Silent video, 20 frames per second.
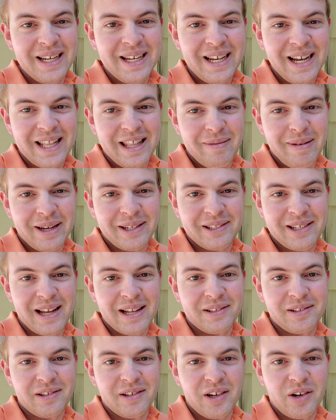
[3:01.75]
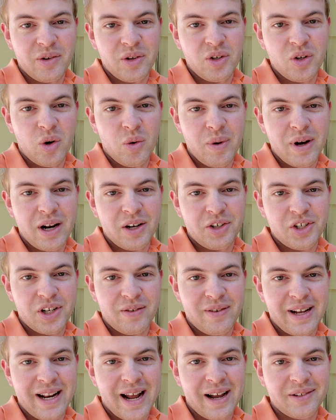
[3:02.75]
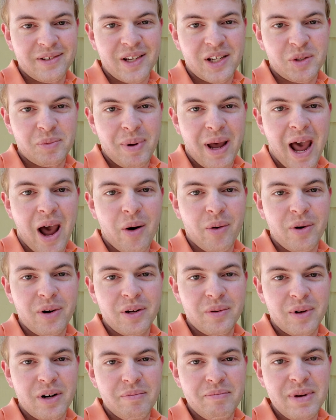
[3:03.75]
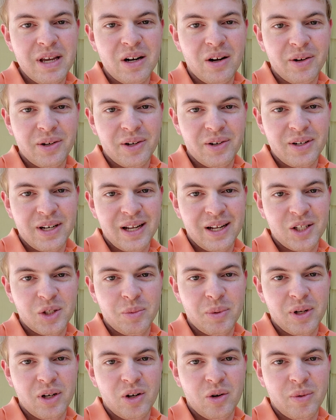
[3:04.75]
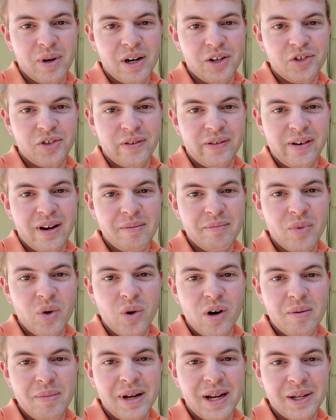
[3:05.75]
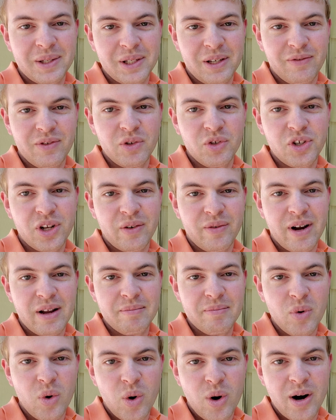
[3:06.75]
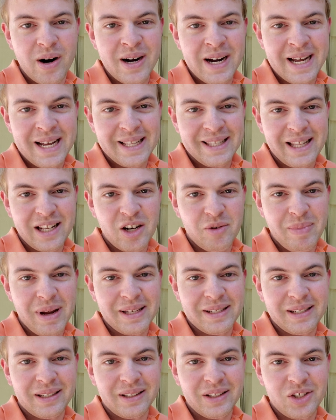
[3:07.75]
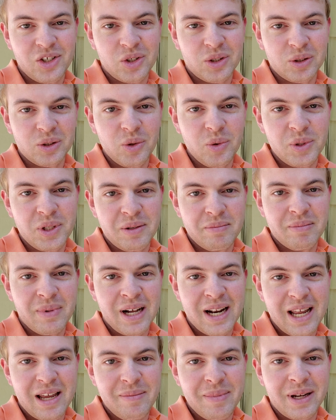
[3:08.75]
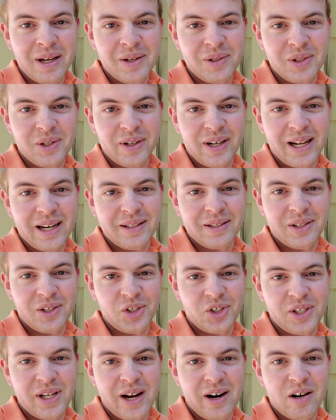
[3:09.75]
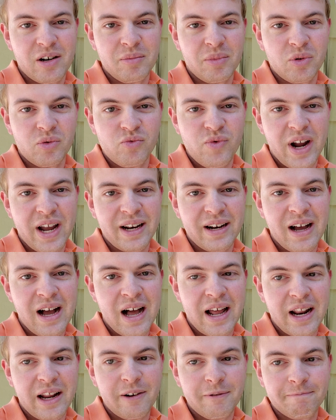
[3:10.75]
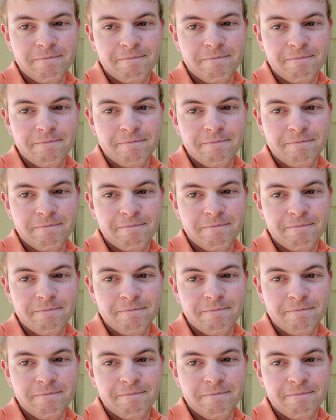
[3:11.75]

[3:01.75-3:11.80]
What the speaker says: And that makes sense. You don't want to generate excess power. You want to meet all your needs, but you don't want to generate more, because if you generate more, then you're basically just losing money because you're getting such a terrible rate on it.